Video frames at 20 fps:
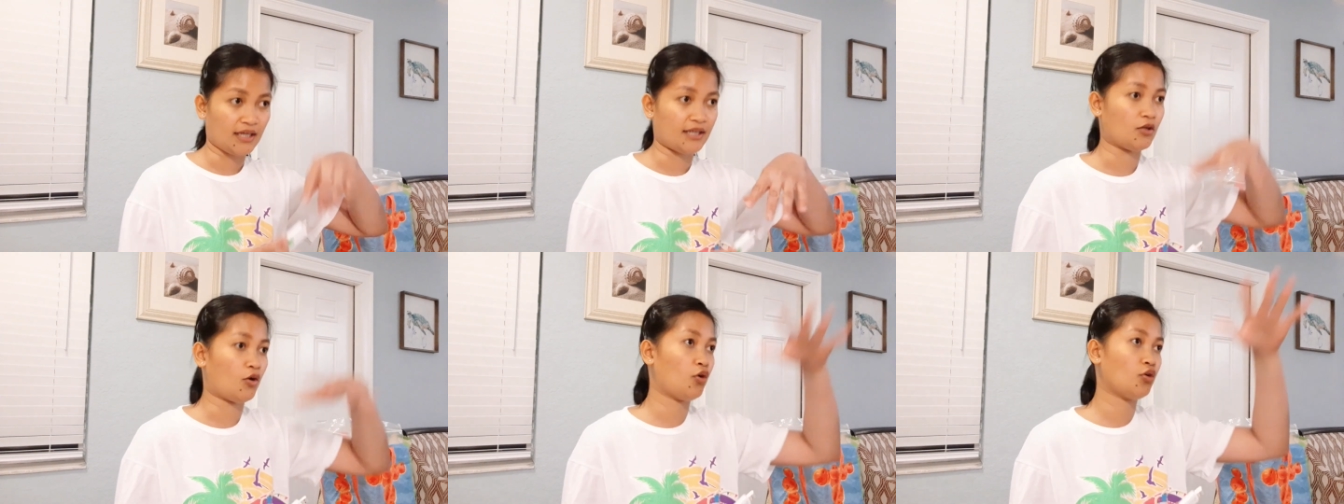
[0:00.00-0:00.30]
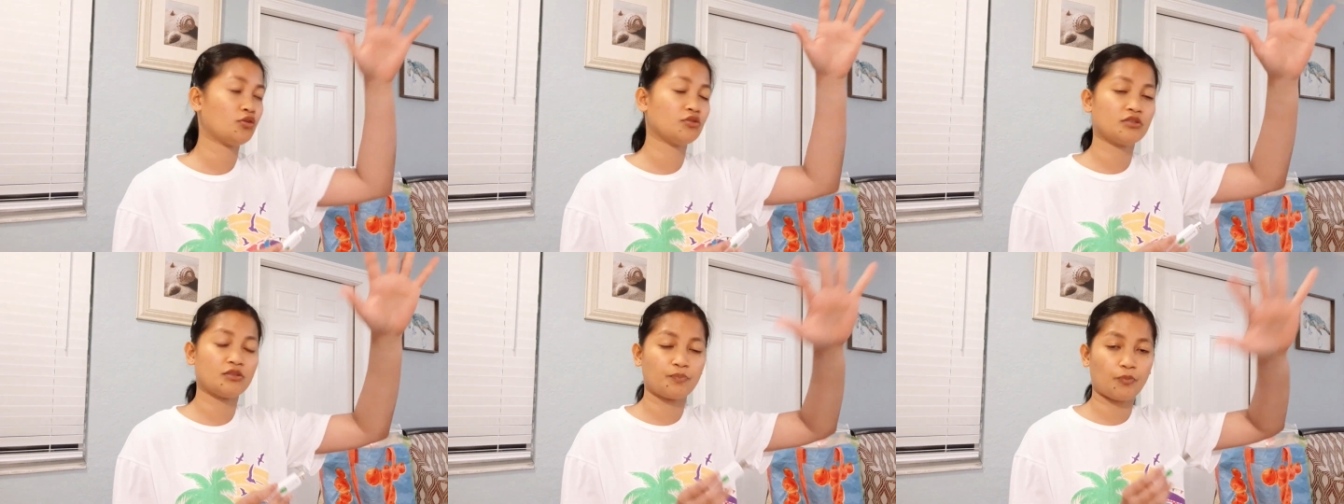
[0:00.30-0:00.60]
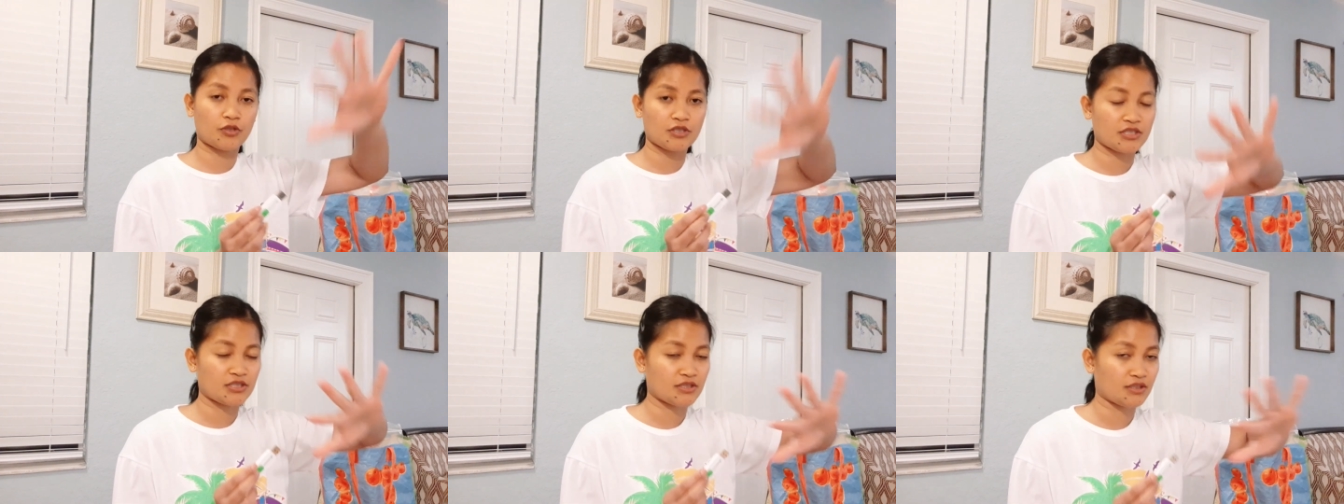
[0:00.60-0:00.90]
and all the
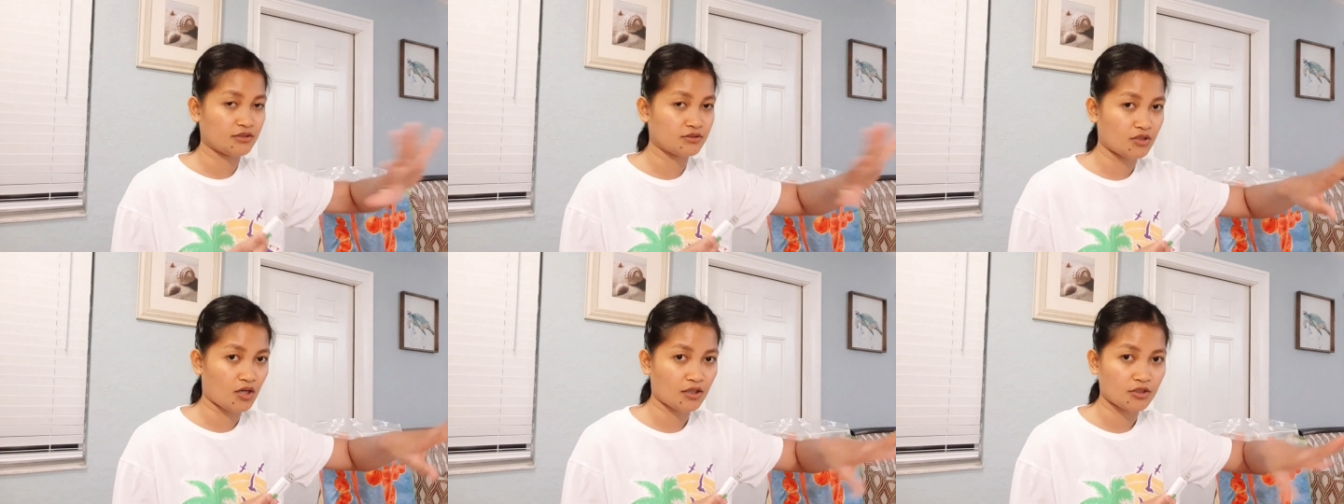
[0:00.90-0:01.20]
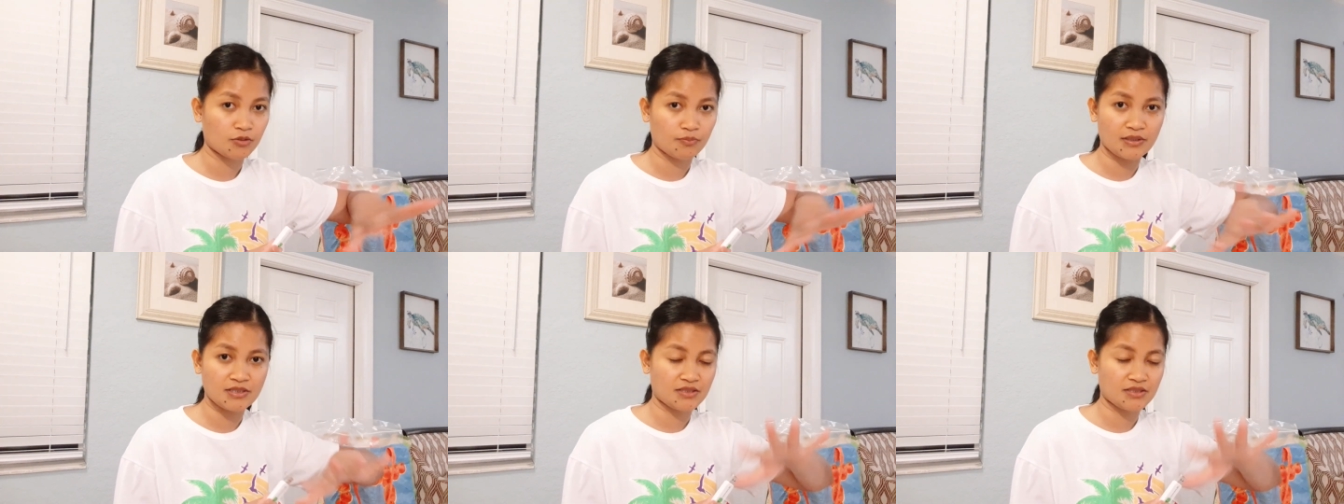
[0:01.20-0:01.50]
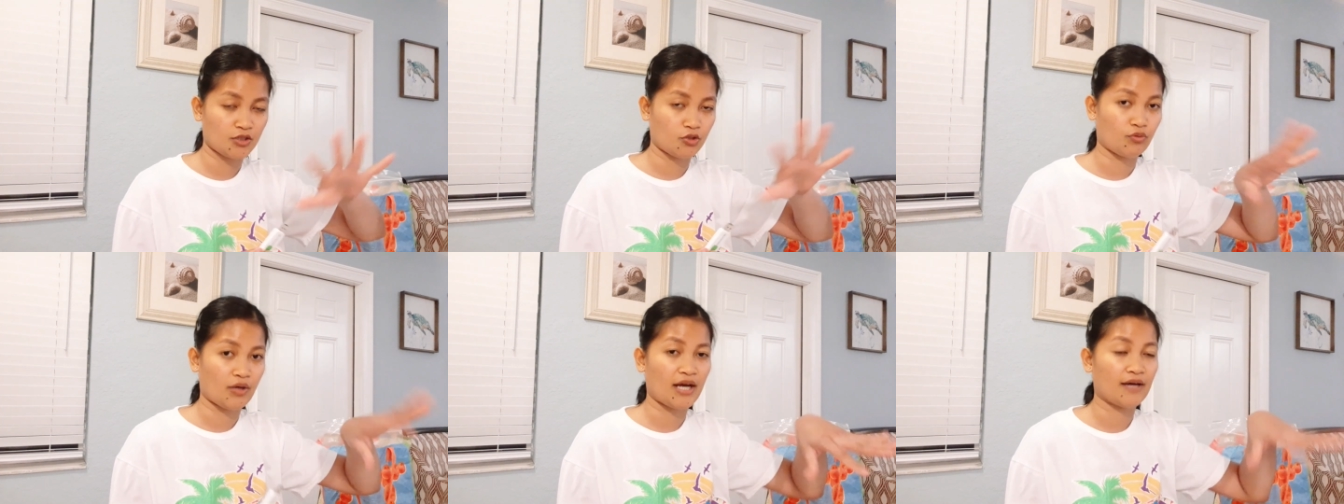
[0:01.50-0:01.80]
personal documents
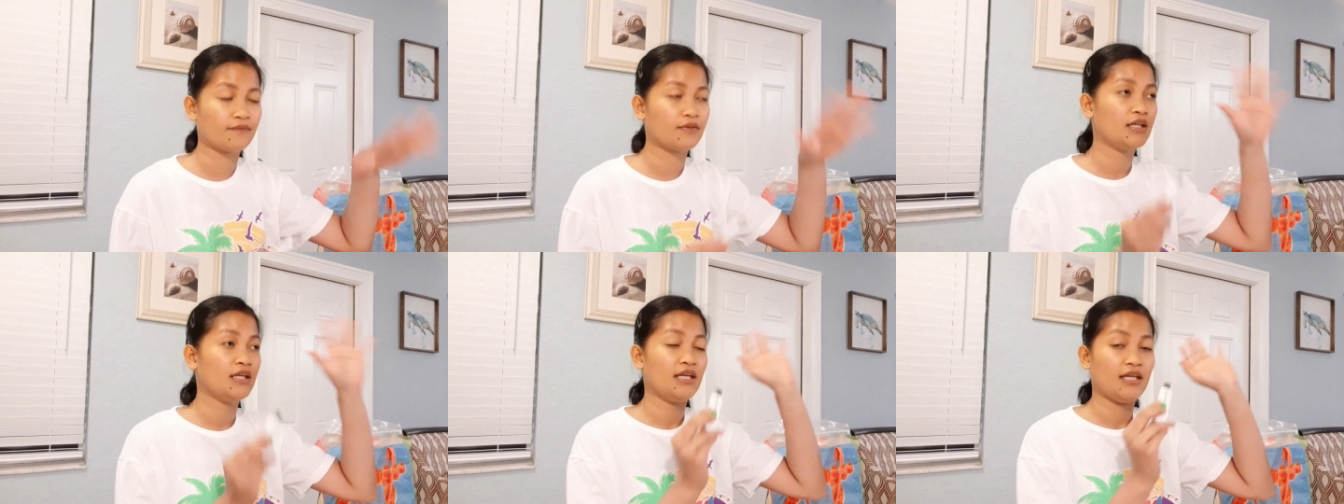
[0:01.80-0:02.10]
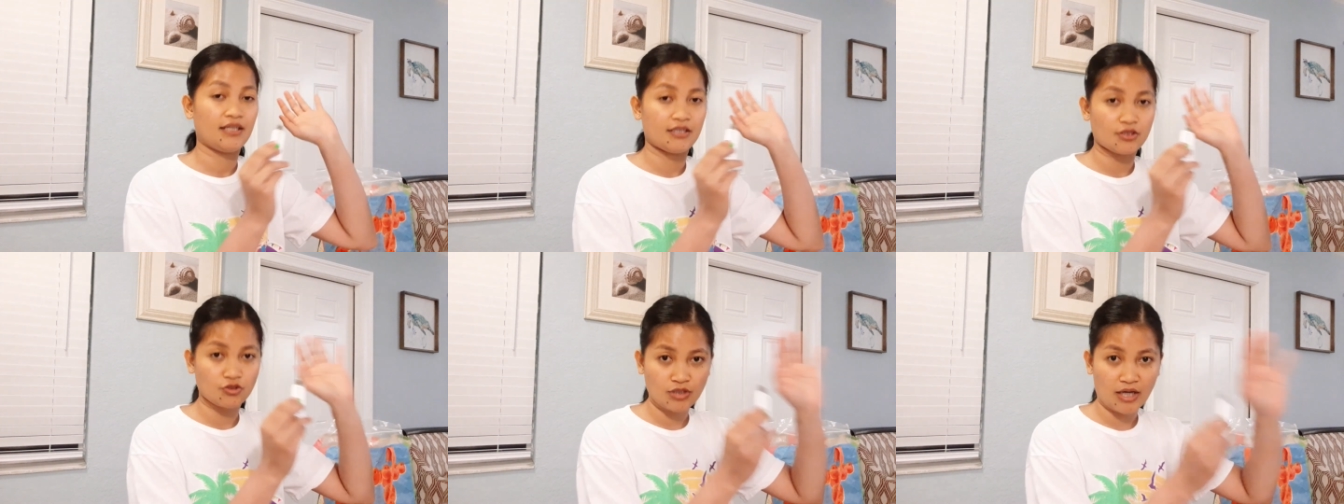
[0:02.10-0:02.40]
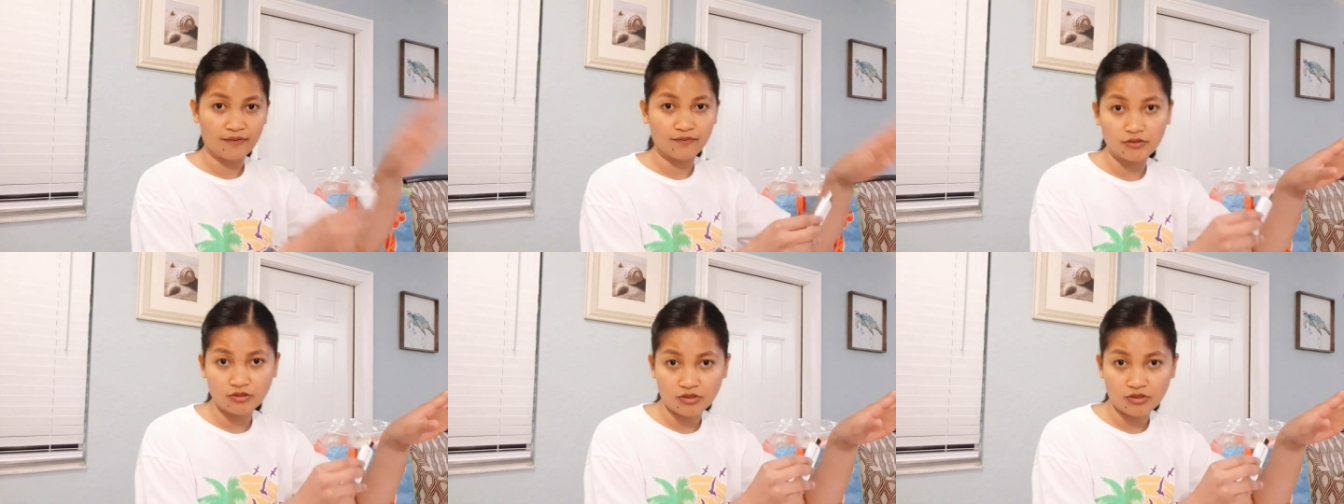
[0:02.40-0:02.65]
that you have in a travel